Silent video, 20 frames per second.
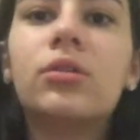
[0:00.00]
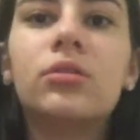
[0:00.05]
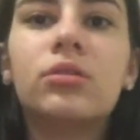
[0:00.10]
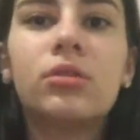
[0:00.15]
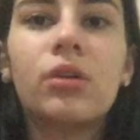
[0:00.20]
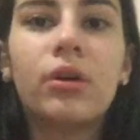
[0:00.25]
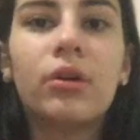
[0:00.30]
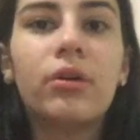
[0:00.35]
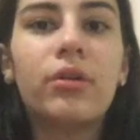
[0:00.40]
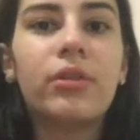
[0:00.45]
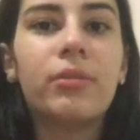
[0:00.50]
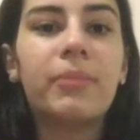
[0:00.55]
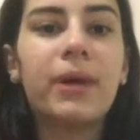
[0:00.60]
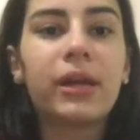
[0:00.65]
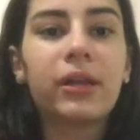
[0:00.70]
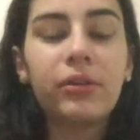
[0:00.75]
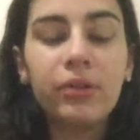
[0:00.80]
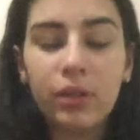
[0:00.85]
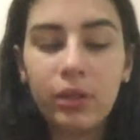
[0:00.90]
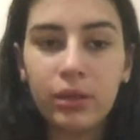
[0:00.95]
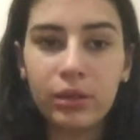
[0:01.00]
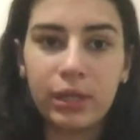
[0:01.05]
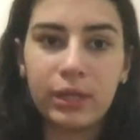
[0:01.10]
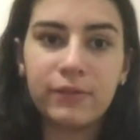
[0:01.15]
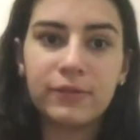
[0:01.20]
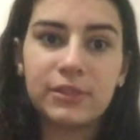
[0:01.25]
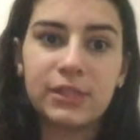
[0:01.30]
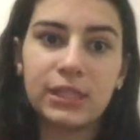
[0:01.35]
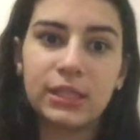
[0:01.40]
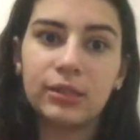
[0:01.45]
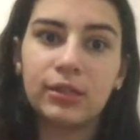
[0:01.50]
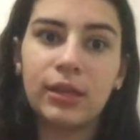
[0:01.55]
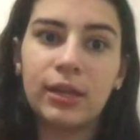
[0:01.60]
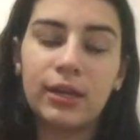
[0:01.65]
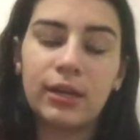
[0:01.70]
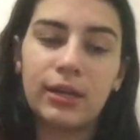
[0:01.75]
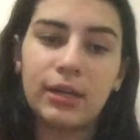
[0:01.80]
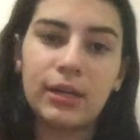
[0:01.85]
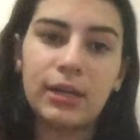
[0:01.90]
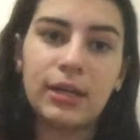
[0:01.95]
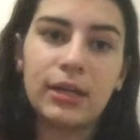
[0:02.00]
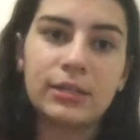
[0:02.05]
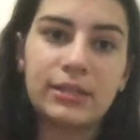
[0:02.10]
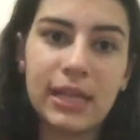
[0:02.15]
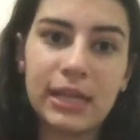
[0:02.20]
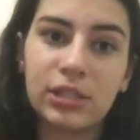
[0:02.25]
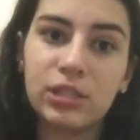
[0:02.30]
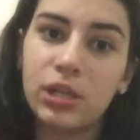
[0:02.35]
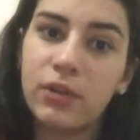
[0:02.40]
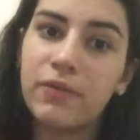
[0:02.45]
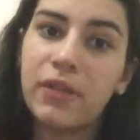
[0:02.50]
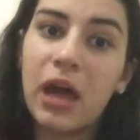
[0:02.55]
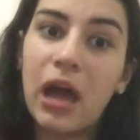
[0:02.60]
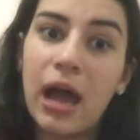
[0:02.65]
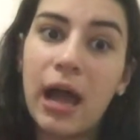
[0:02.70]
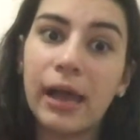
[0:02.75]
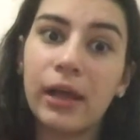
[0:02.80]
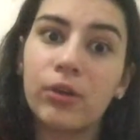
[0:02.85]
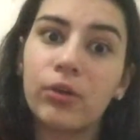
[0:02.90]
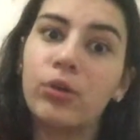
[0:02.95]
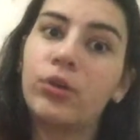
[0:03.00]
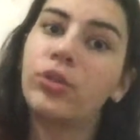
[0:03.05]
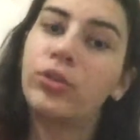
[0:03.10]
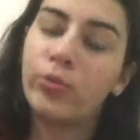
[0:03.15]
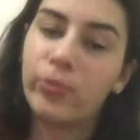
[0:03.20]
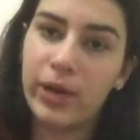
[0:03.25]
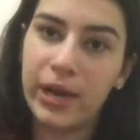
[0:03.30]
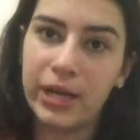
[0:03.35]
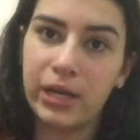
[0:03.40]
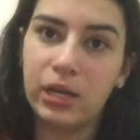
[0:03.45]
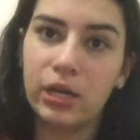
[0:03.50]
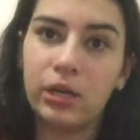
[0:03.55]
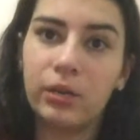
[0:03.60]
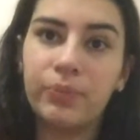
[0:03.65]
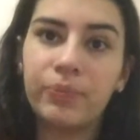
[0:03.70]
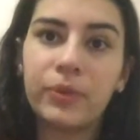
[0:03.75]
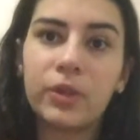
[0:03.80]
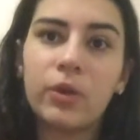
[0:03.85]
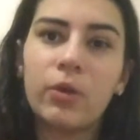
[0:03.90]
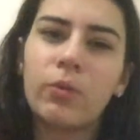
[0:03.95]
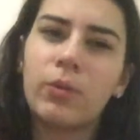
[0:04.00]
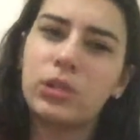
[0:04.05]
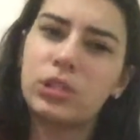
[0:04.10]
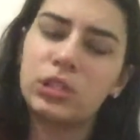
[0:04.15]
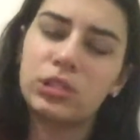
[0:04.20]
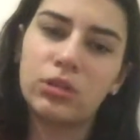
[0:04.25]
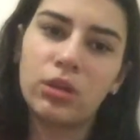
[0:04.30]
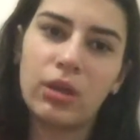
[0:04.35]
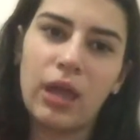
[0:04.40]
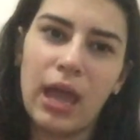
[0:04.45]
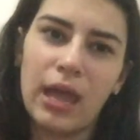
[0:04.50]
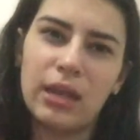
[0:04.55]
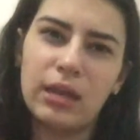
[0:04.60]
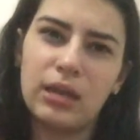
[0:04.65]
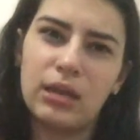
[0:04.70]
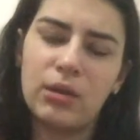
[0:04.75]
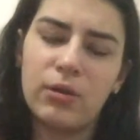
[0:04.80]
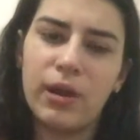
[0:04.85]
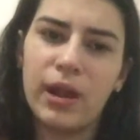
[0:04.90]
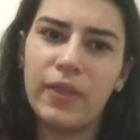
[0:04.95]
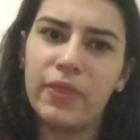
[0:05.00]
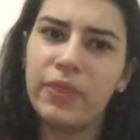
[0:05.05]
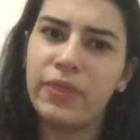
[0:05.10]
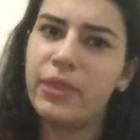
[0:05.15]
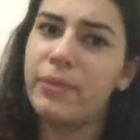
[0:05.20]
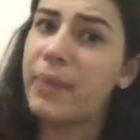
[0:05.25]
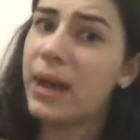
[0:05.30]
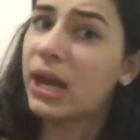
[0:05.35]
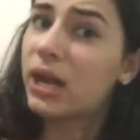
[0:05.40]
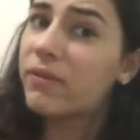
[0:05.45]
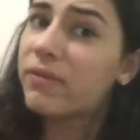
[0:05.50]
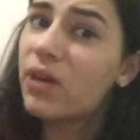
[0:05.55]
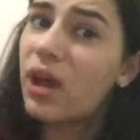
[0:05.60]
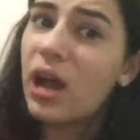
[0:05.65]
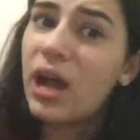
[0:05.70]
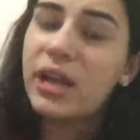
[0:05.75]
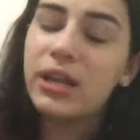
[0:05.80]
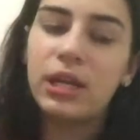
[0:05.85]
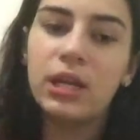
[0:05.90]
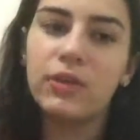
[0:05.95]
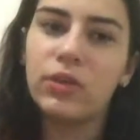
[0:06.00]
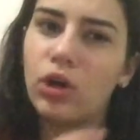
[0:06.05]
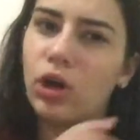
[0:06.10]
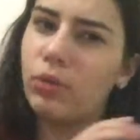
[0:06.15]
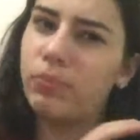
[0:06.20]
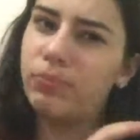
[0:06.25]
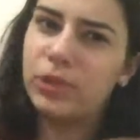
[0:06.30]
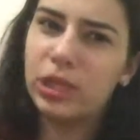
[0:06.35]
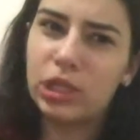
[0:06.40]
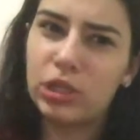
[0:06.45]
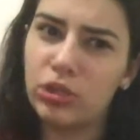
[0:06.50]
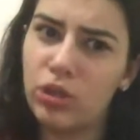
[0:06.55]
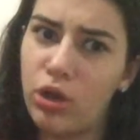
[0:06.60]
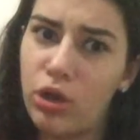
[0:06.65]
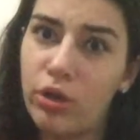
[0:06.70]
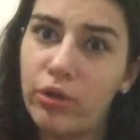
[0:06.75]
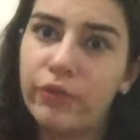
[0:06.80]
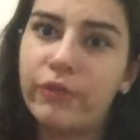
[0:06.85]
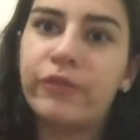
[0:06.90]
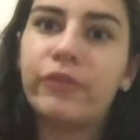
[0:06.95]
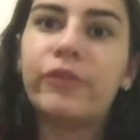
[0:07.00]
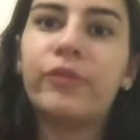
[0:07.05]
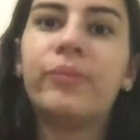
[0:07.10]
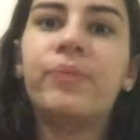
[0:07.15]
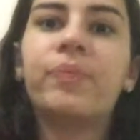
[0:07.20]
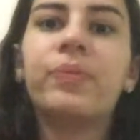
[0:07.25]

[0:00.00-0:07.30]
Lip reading: So the macula lives in a section of the eye called the retina, which is located around the back of the eye near the optic nerve.